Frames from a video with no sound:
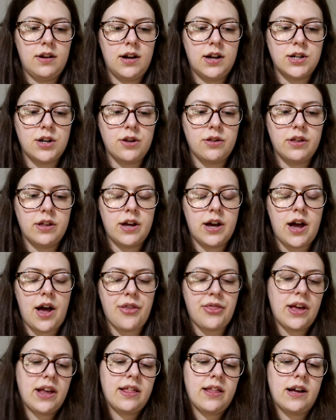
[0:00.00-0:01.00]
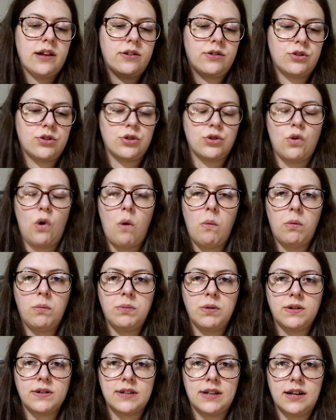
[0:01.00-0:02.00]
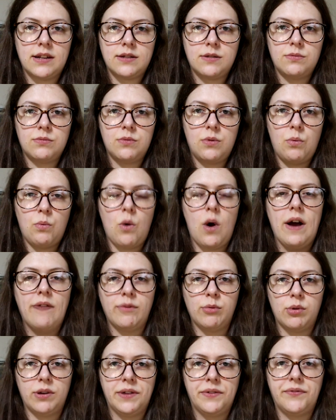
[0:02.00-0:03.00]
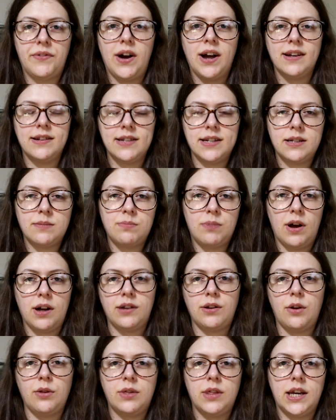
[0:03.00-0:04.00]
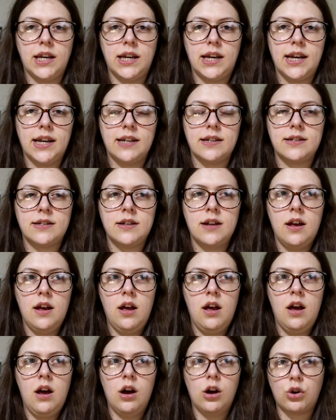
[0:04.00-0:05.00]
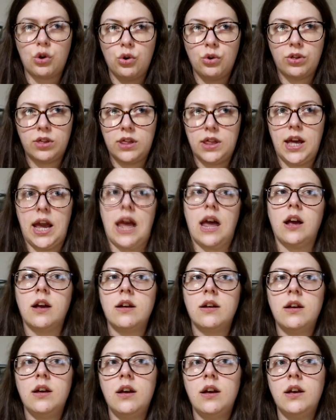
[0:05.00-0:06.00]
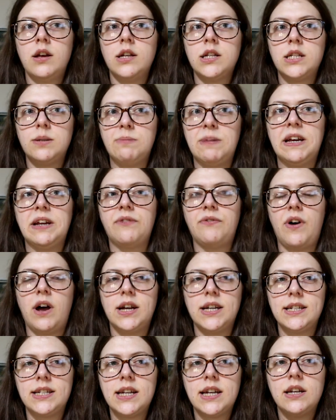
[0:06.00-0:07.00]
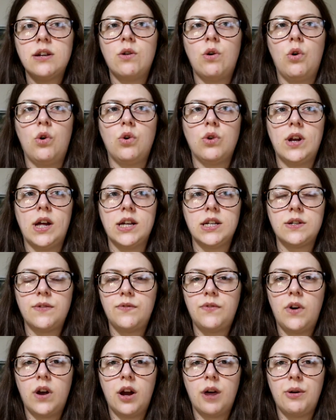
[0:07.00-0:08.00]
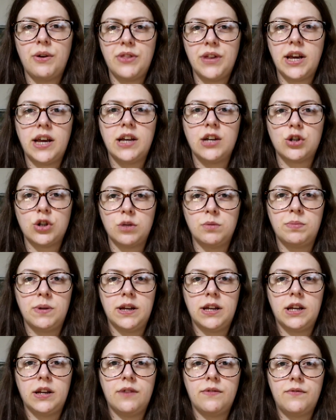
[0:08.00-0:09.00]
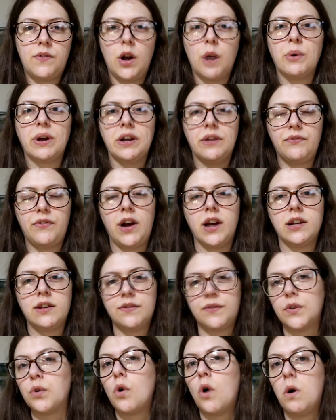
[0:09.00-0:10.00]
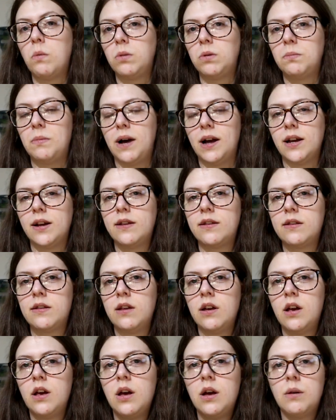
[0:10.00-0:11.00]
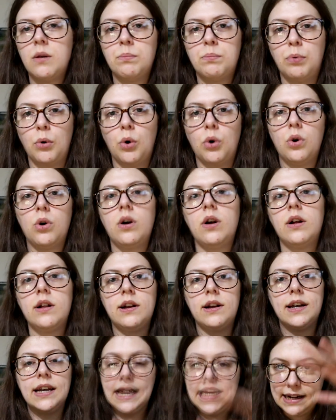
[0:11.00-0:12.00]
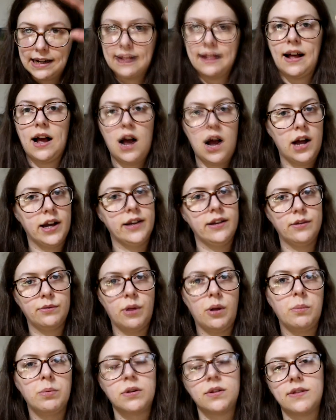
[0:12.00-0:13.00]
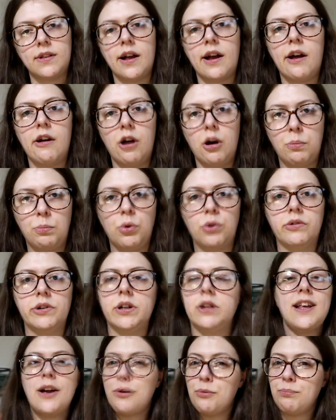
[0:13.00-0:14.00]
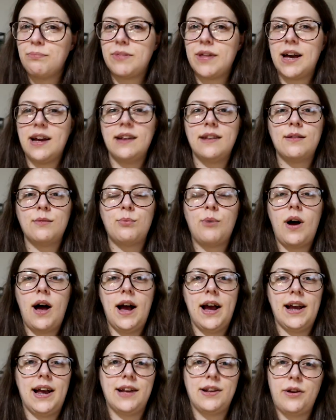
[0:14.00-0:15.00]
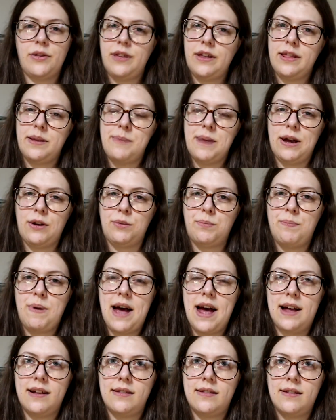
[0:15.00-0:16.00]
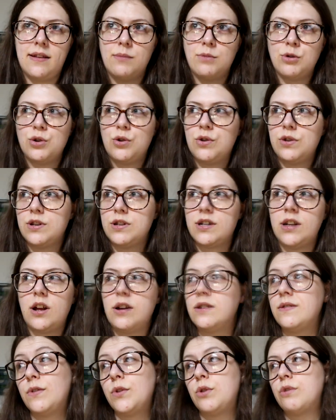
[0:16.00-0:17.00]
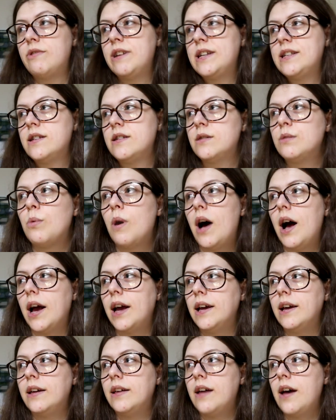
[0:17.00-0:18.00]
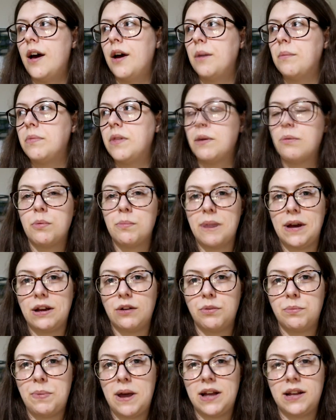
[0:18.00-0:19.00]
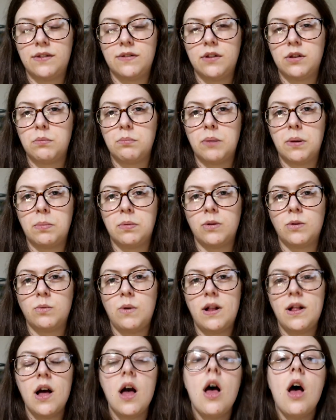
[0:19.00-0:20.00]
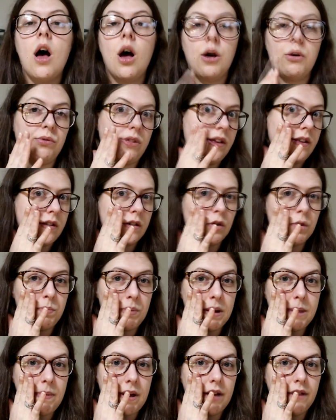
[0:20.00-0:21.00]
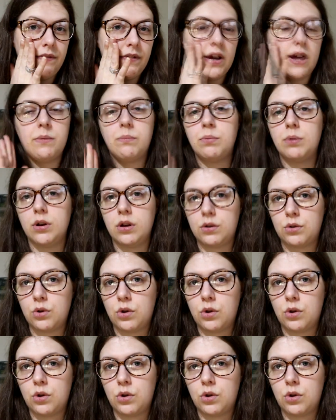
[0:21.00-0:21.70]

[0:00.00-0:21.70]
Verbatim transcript: I don't. I think that's just normal because that's what everyone advises. But I don't think it's a good thing to be advising or like to follow. I think it should be following advice for normal mice. But needing that height as well because they're arboreal. So that is why I don't think they make good pets. I'm sure there's loads of other reasons why um, they won't make good pets for some people as well. Oh, this could be a benefit, but it